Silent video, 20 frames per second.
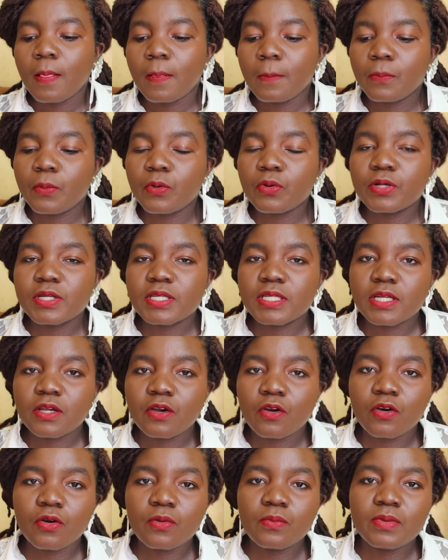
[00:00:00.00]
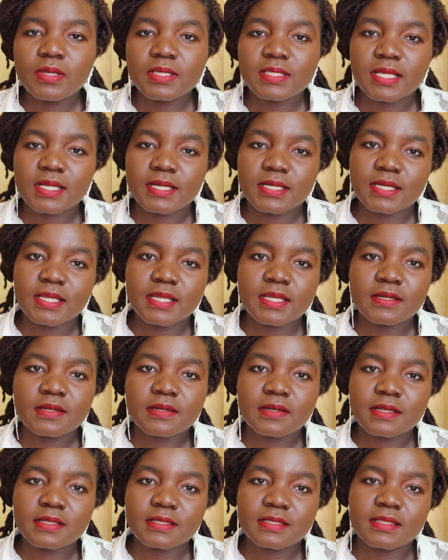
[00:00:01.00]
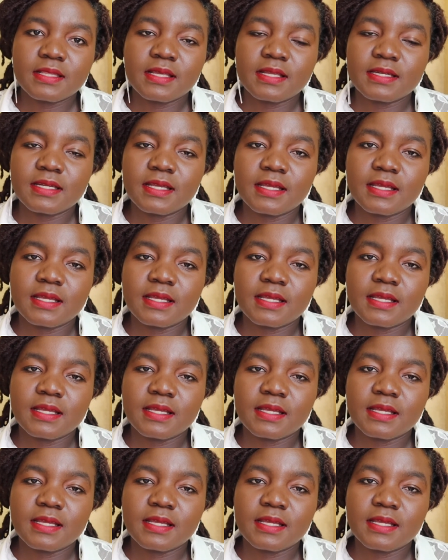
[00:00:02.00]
put hobbies and interests that